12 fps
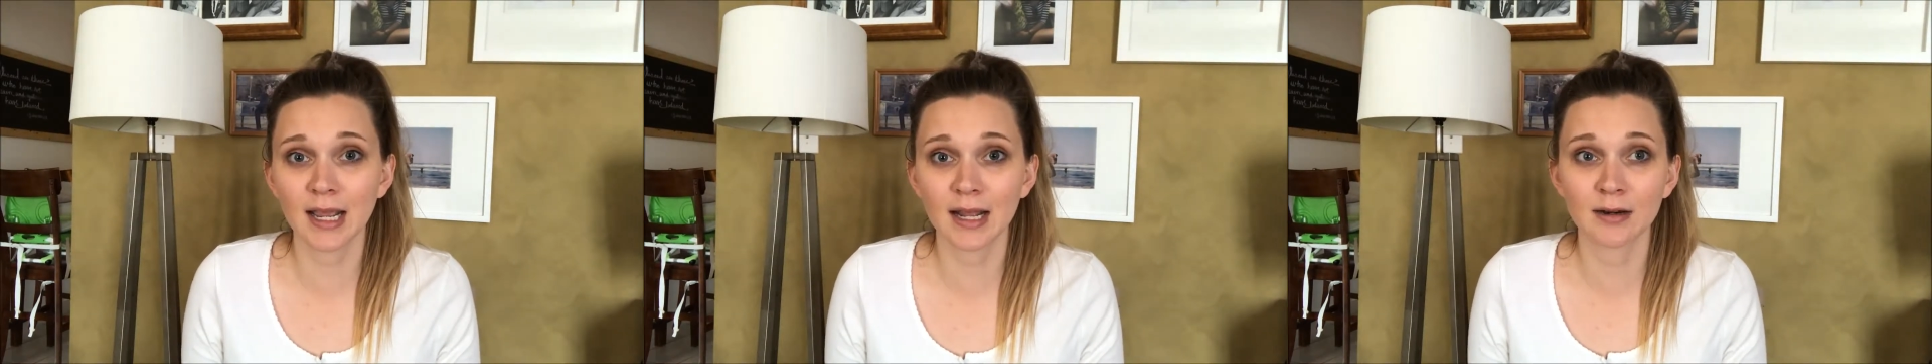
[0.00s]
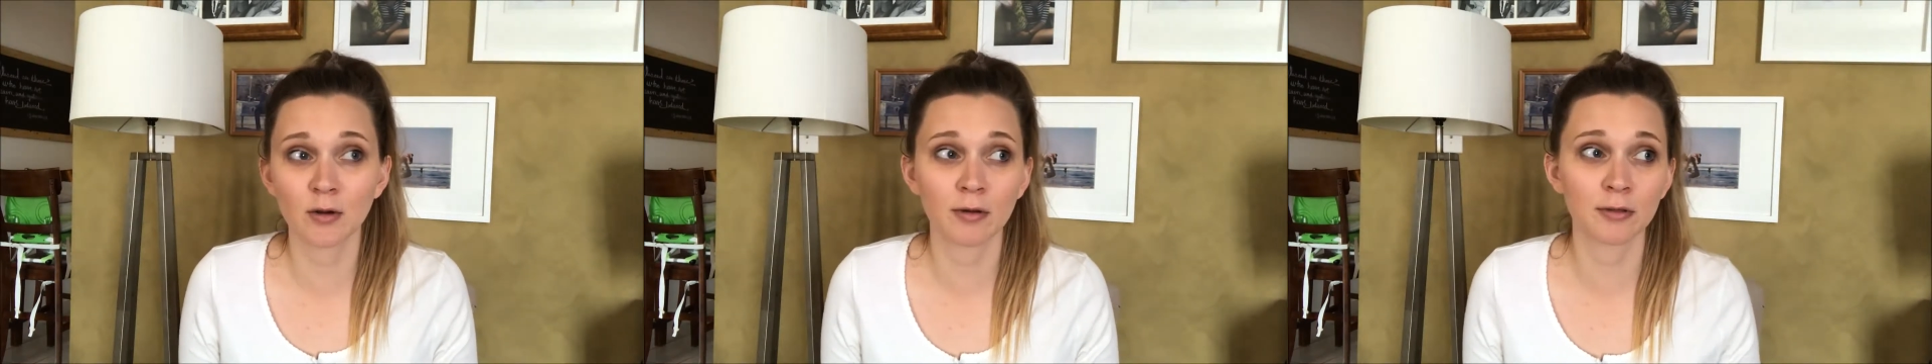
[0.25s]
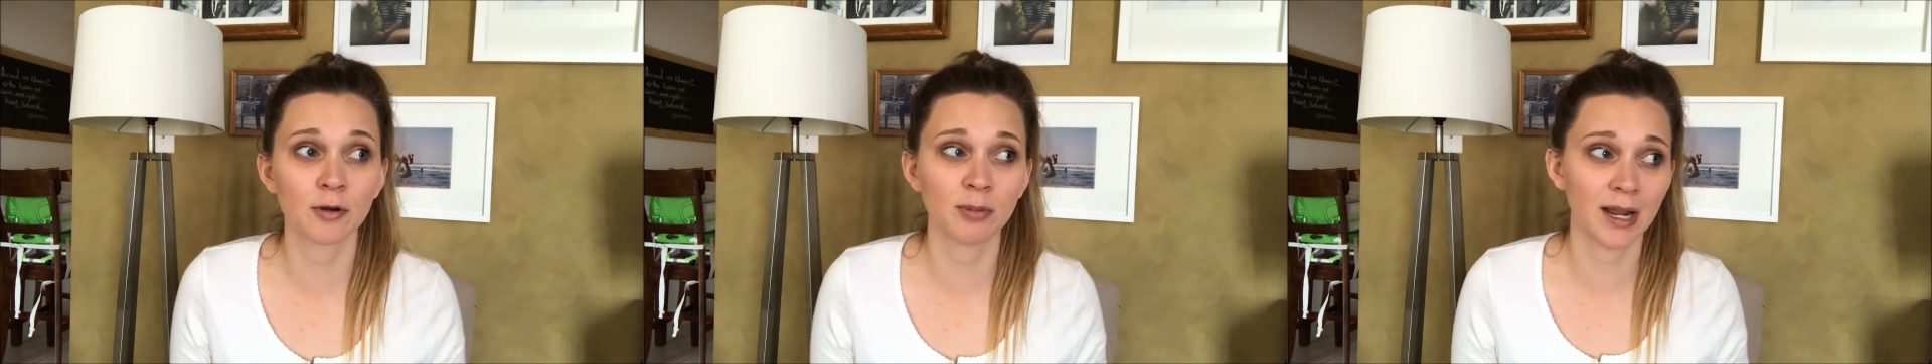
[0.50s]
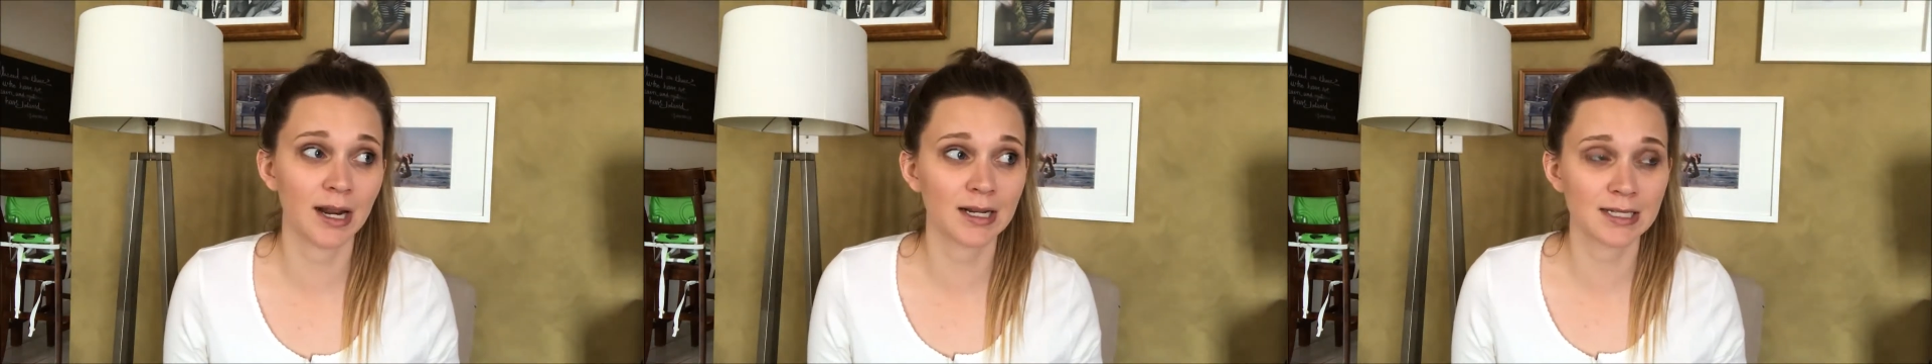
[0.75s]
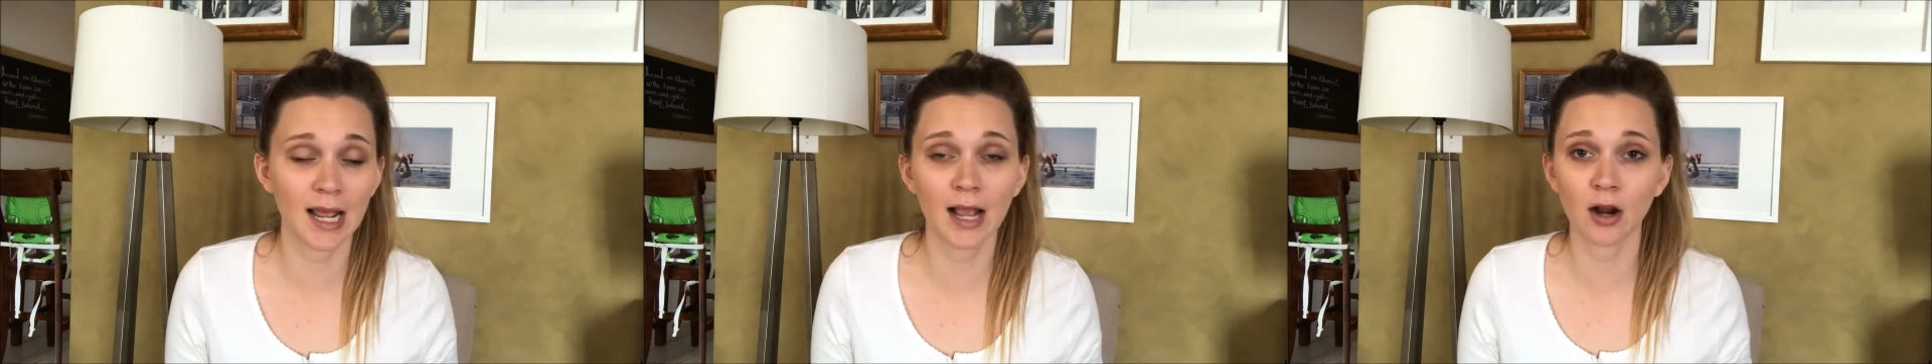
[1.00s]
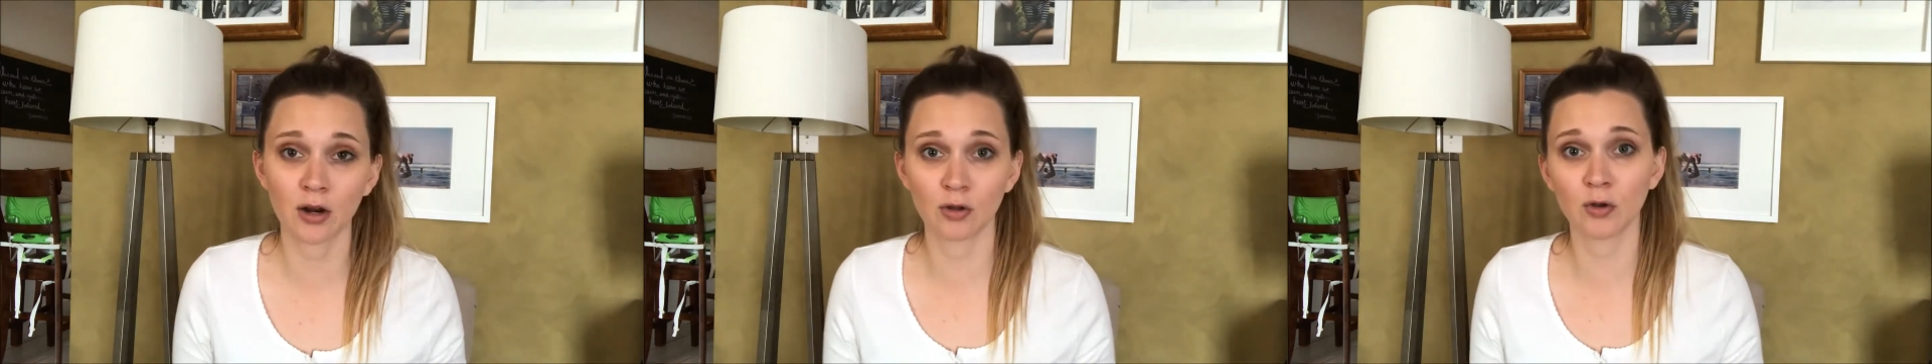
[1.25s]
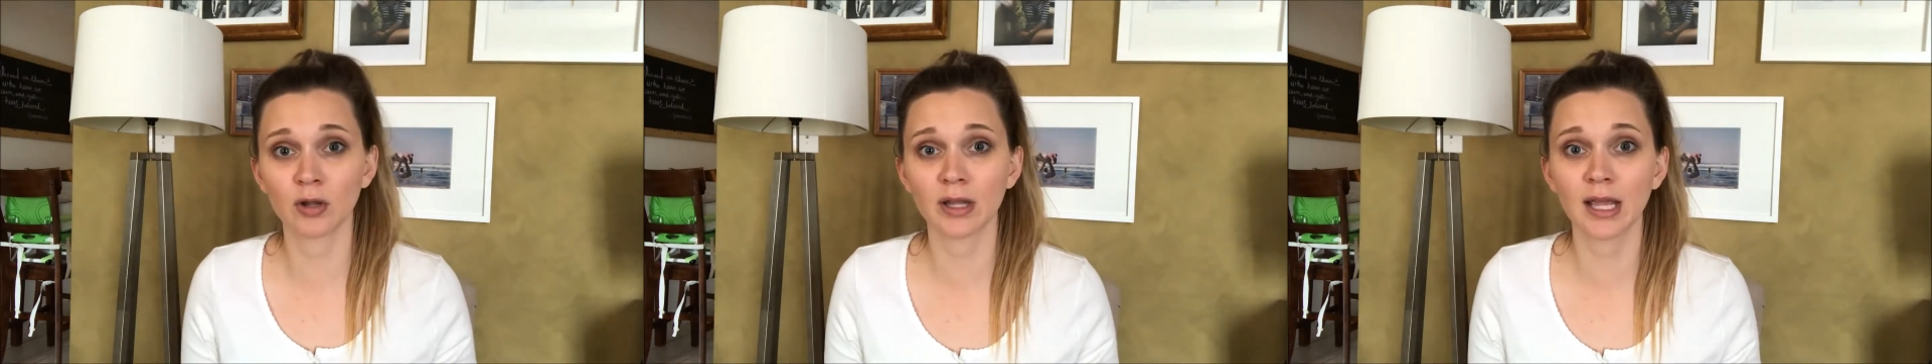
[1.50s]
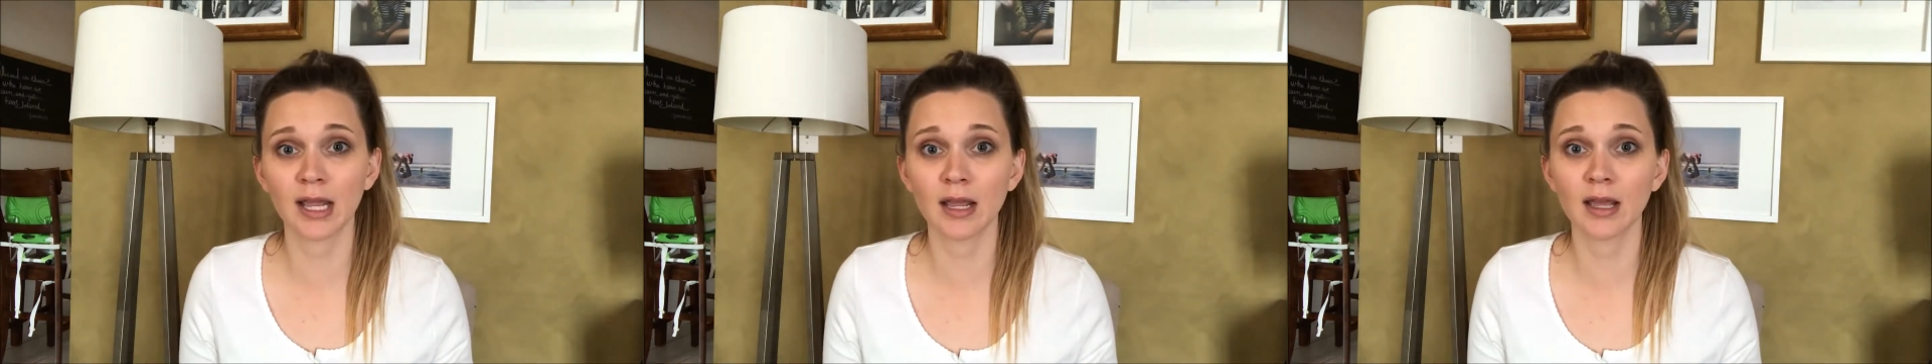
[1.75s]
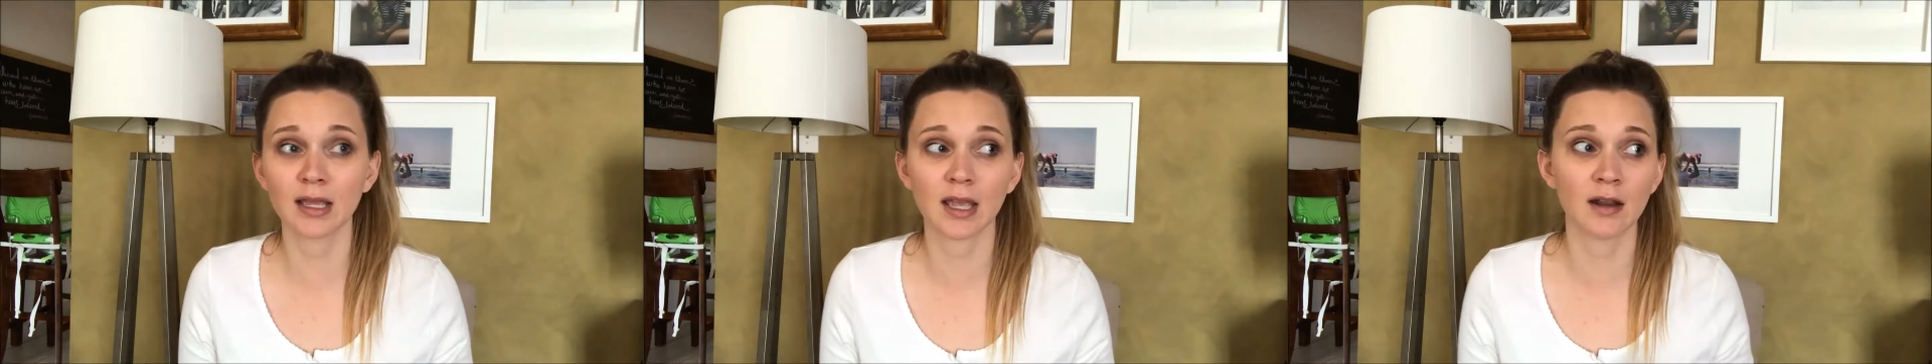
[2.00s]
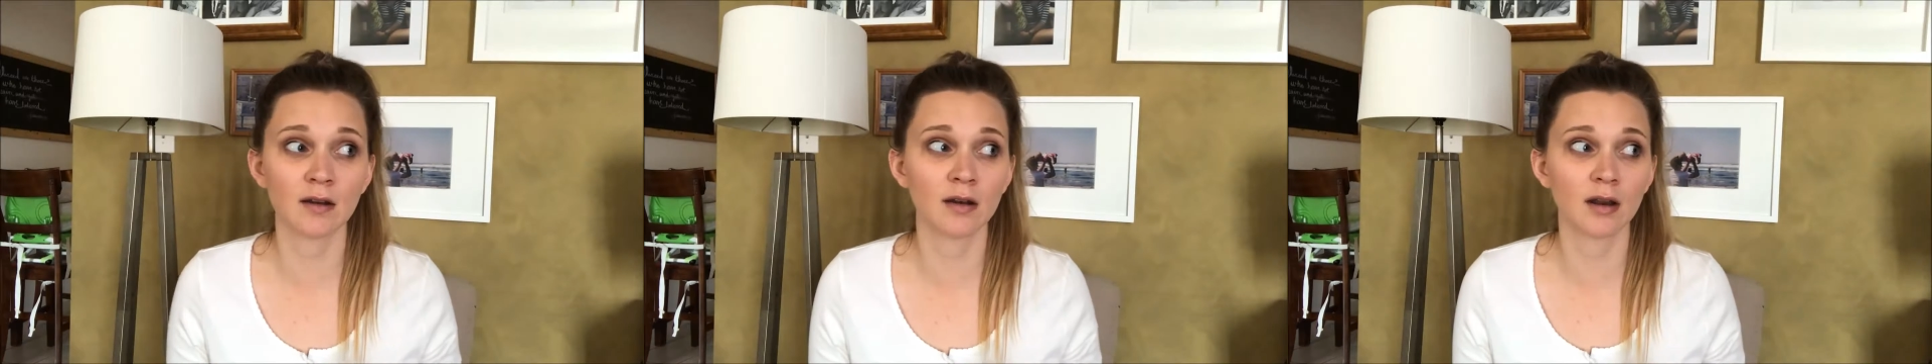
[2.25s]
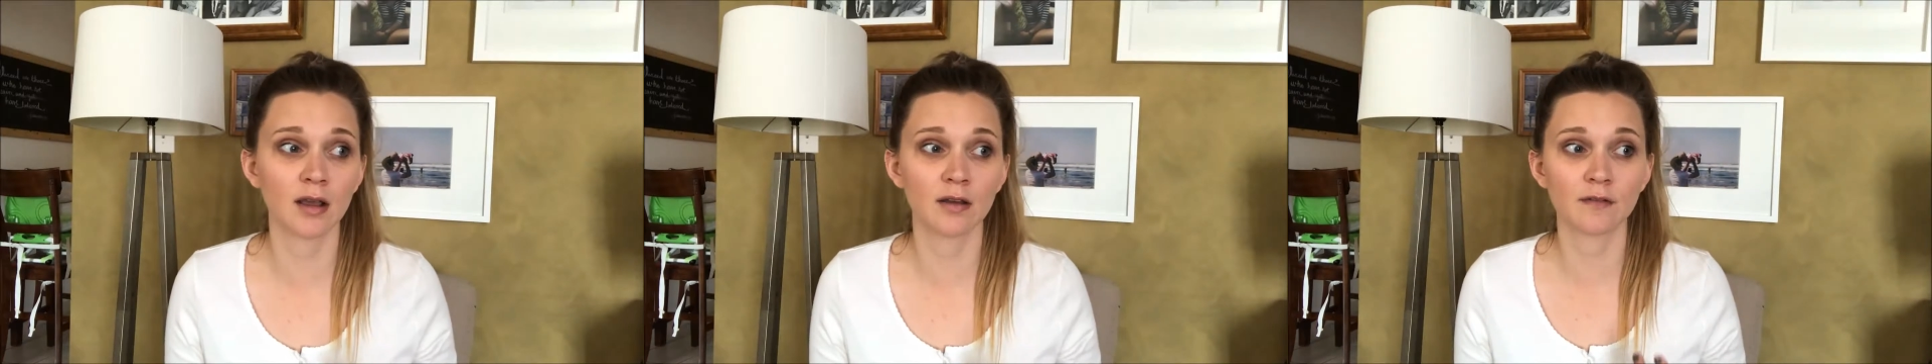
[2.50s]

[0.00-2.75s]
and going through a panic attack or Googling can